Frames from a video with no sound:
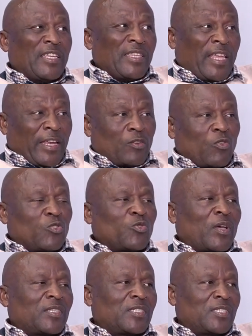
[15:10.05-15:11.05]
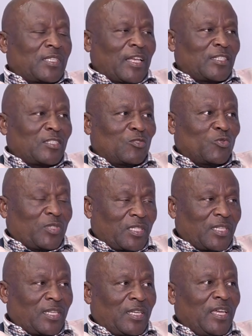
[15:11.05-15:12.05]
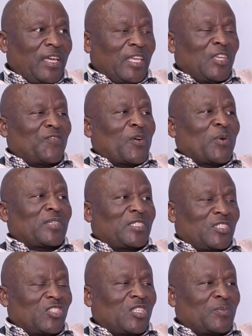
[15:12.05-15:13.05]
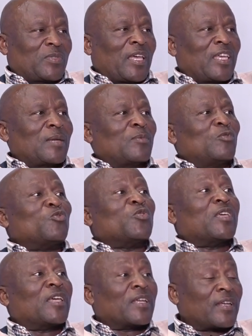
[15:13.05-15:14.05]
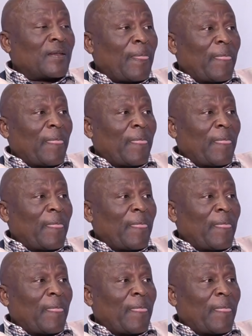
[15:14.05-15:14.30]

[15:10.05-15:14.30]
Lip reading: That also assists us to see if our systems are able to carry,